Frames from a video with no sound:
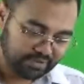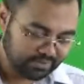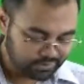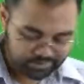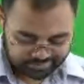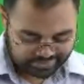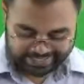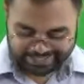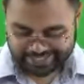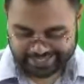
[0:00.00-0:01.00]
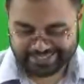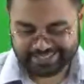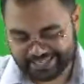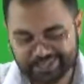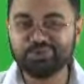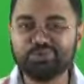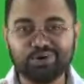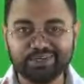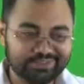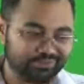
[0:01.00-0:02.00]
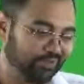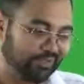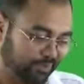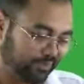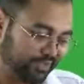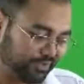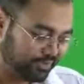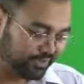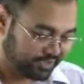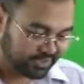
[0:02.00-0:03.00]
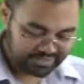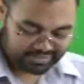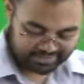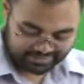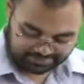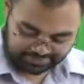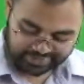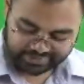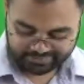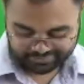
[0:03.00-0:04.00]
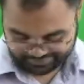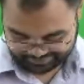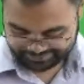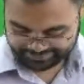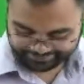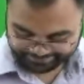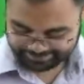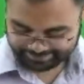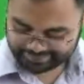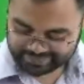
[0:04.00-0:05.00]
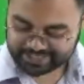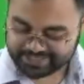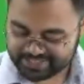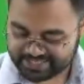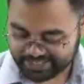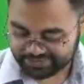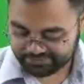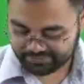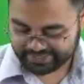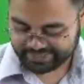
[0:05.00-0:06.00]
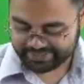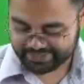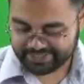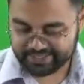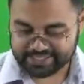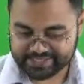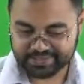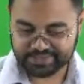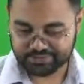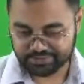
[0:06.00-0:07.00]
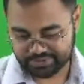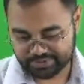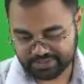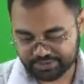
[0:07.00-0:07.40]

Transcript: So I can go on and on about this question, but such is life that they did ask this question.